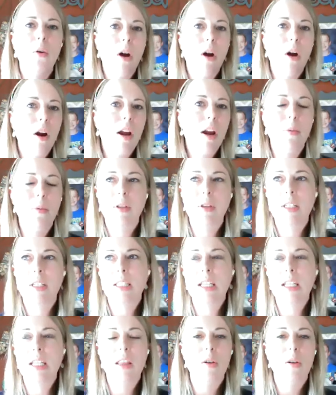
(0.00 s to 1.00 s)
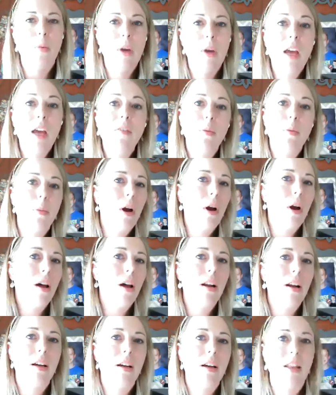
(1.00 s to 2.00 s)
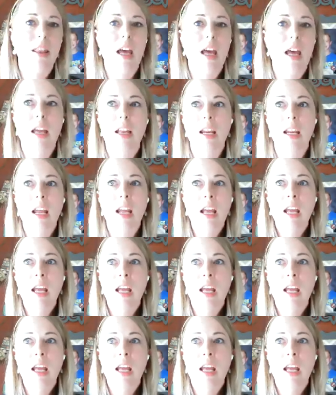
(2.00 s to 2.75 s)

who are able to see that we have a product that